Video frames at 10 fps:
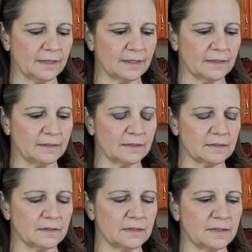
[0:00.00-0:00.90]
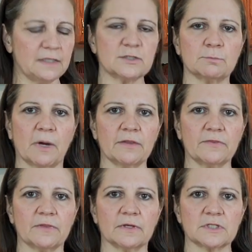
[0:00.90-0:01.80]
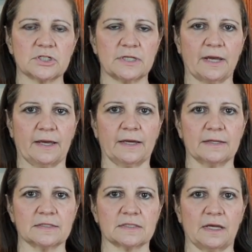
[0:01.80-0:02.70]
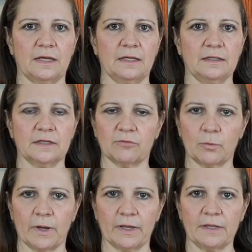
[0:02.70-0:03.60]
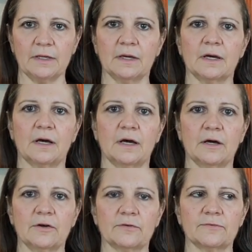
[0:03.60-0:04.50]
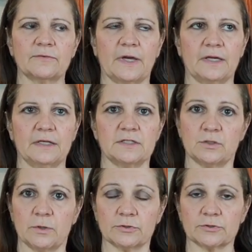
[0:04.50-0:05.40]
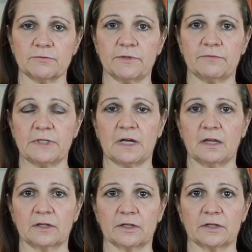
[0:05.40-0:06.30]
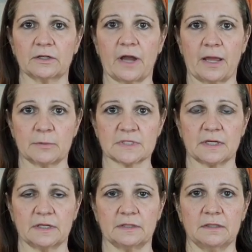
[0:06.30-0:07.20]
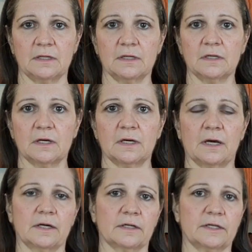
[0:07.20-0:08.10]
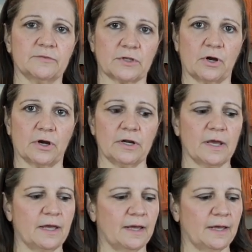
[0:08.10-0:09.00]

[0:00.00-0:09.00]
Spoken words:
And each month she has a giveaway of a $250 Amazon gift card.